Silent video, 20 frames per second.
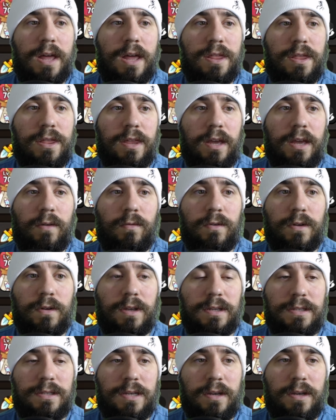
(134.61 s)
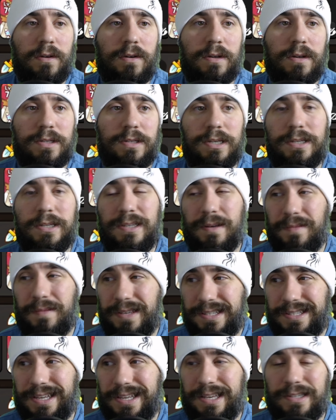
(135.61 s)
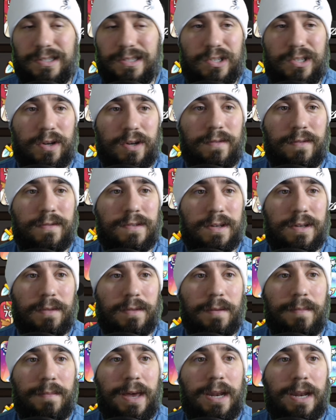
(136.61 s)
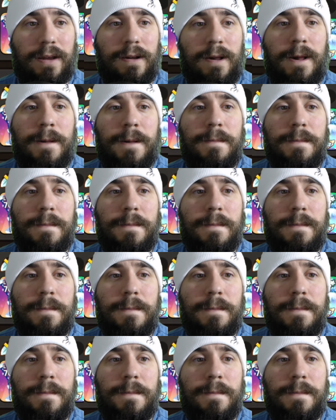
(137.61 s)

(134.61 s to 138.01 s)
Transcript: I think we'll continue to see some of these things shift some of the meta.